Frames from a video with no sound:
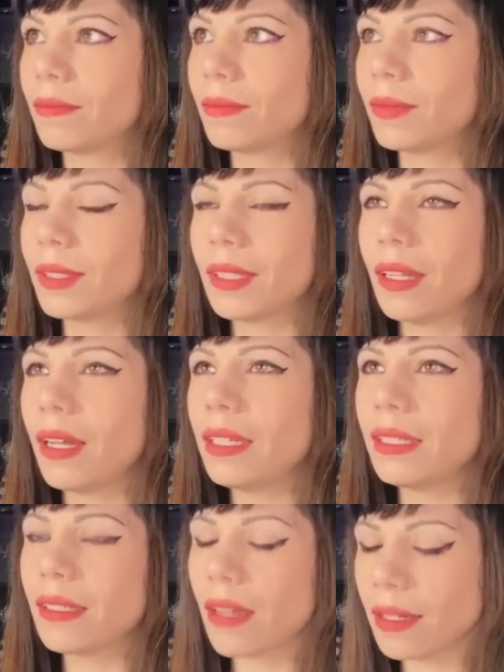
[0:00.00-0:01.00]
it's,
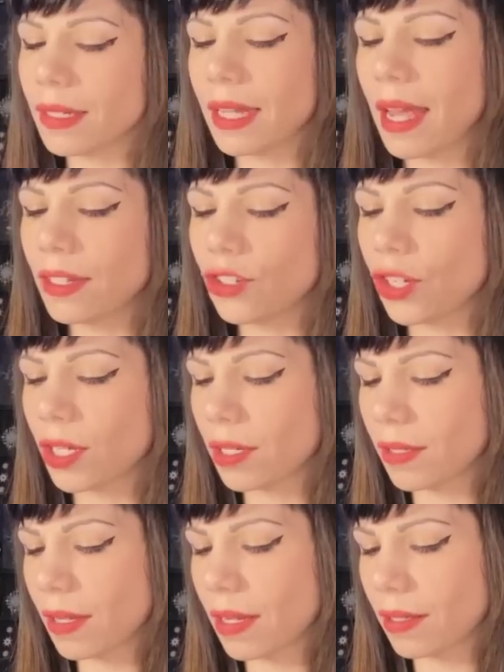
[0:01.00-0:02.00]
it's, not tension,
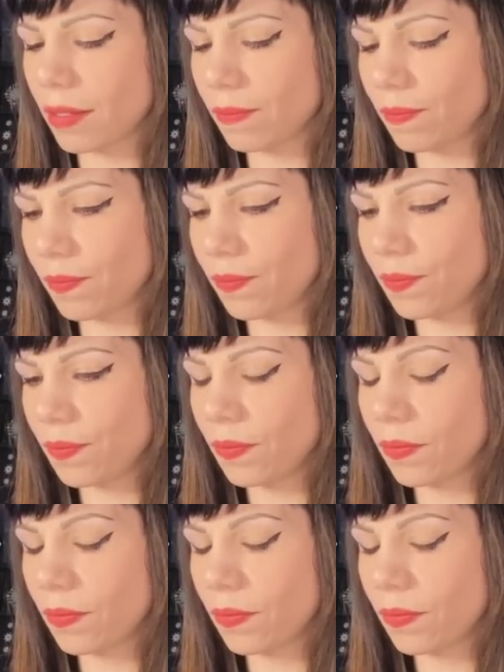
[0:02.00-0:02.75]
isn't it? Mm.